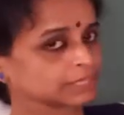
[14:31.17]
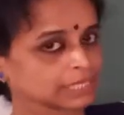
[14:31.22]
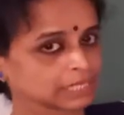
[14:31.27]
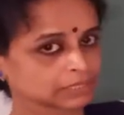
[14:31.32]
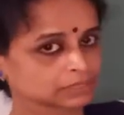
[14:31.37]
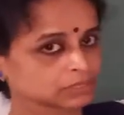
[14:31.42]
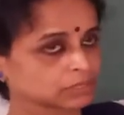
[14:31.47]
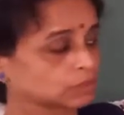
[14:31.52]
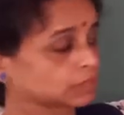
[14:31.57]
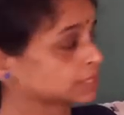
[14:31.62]

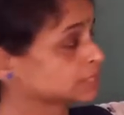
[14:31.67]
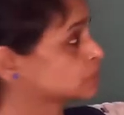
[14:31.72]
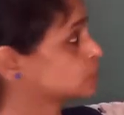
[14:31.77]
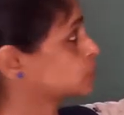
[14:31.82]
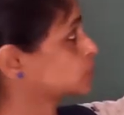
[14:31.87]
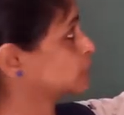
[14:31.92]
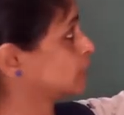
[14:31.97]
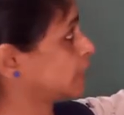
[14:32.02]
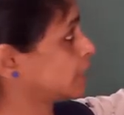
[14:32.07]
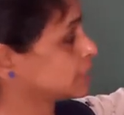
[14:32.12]
electronic
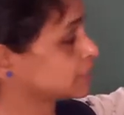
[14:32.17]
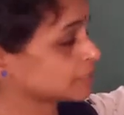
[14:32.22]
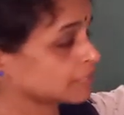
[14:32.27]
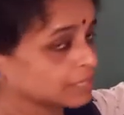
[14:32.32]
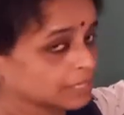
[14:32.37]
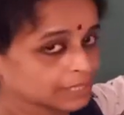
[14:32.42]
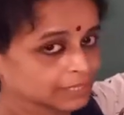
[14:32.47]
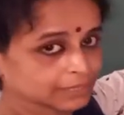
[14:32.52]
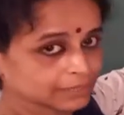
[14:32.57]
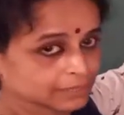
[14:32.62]

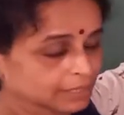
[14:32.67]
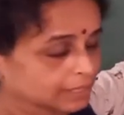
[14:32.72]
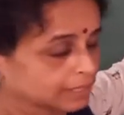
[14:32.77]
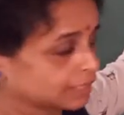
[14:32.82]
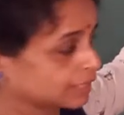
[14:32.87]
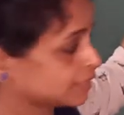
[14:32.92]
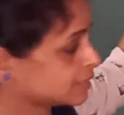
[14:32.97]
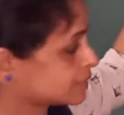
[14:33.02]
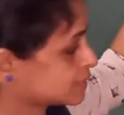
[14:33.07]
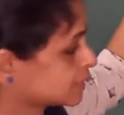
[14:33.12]
state in the
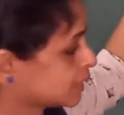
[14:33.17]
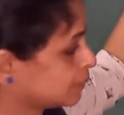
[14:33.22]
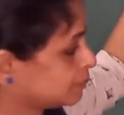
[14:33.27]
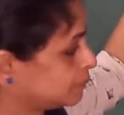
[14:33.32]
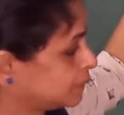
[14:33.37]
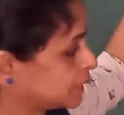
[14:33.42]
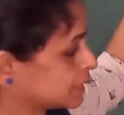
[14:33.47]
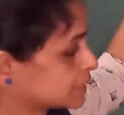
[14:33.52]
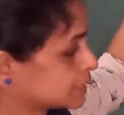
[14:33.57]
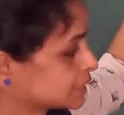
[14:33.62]
LS
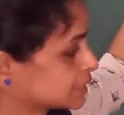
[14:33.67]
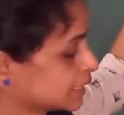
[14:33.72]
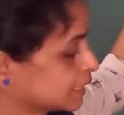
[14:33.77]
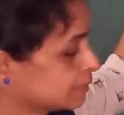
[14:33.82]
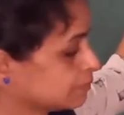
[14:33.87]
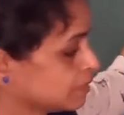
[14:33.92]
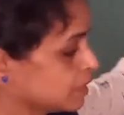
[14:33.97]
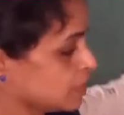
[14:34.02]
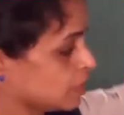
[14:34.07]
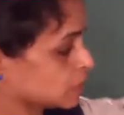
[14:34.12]
coupling
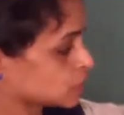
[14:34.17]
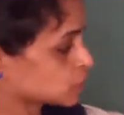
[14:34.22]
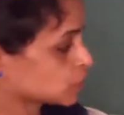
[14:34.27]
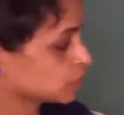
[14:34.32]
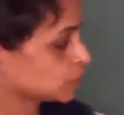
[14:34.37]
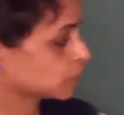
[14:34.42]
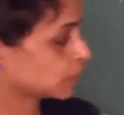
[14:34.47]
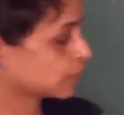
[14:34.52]
scheme. So you